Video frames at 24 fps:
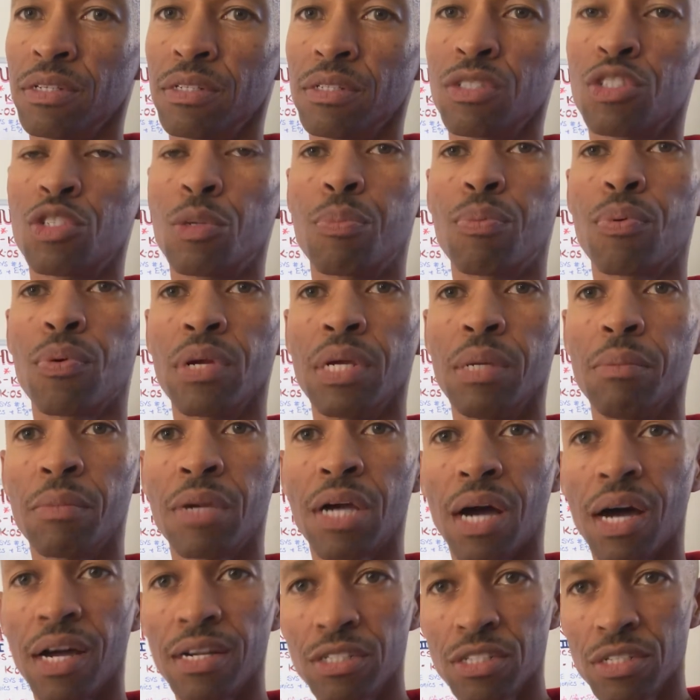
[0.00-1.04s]
supreme
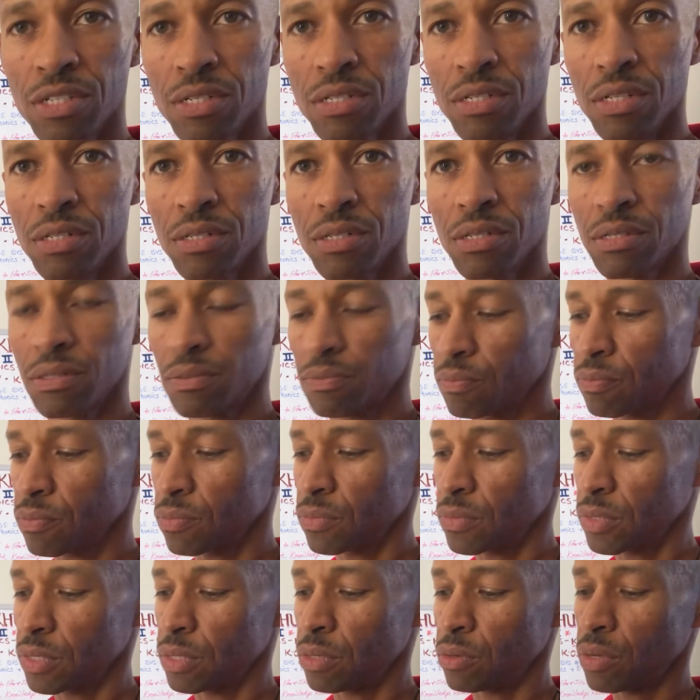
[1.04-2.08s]
consciousness.
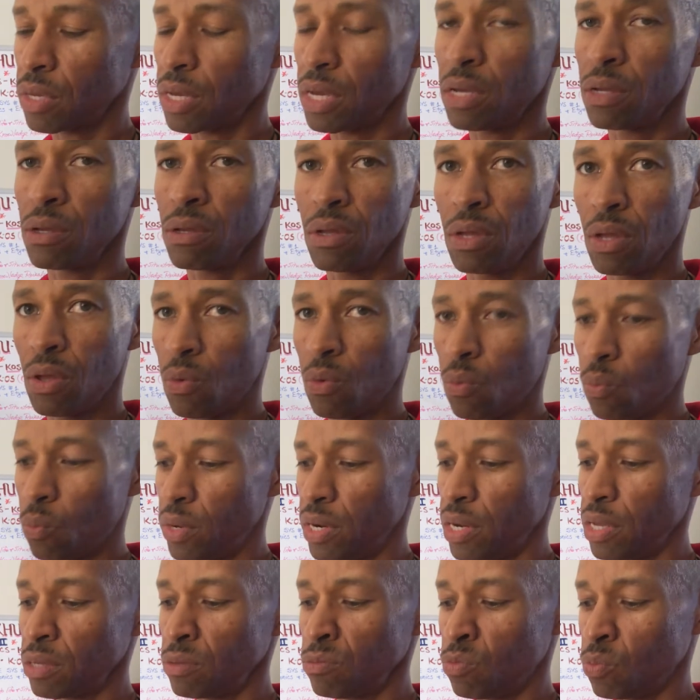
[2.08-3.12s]
Okay,
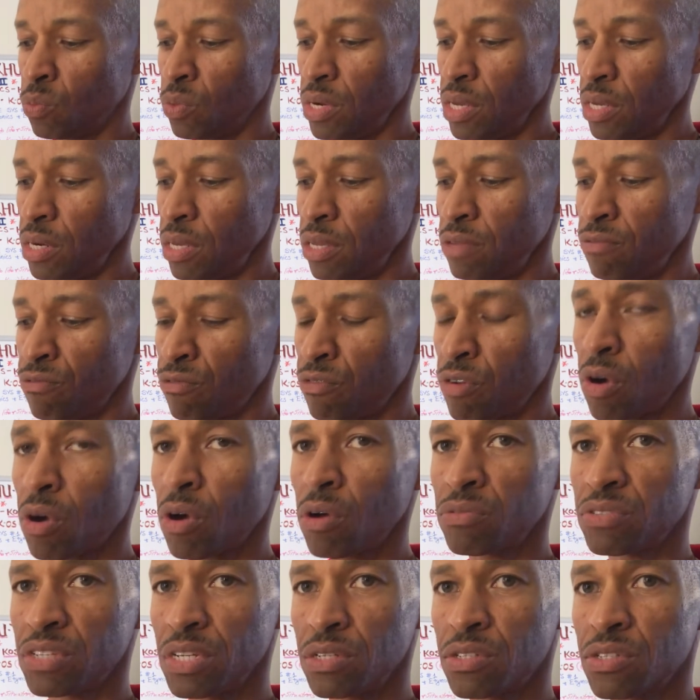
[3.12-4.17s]
when it
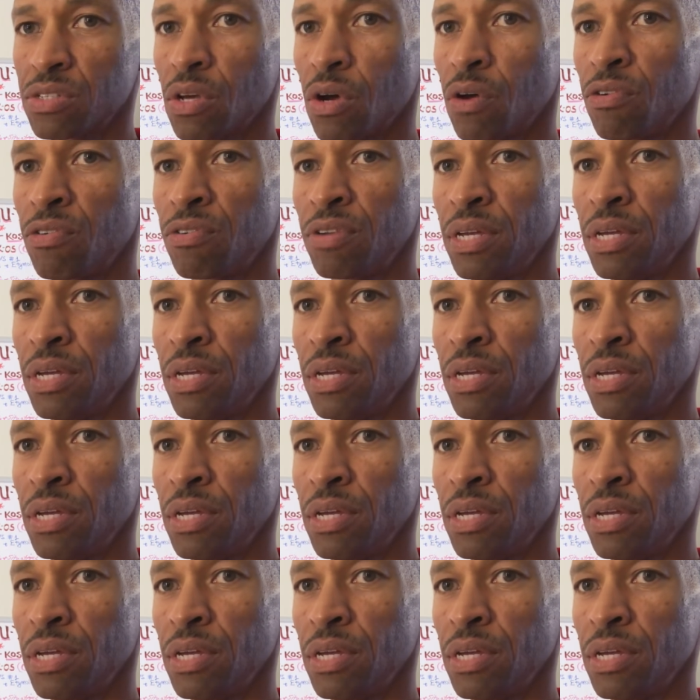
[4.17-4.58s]
involves itself